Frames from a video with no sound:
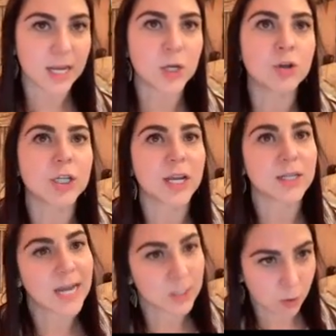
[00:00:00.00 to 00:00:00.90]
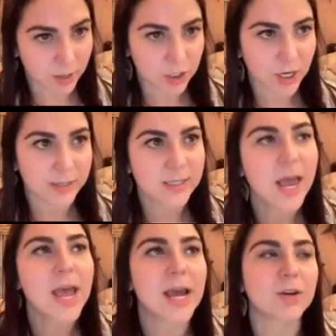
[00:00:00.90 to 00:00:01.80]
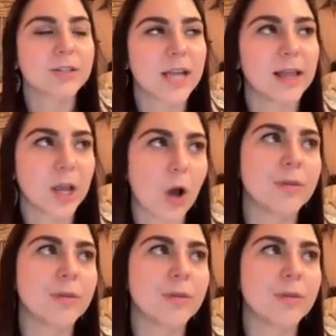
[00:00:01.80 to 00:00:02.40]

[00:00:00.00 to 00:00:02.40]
And usually in test questions, it'll say like,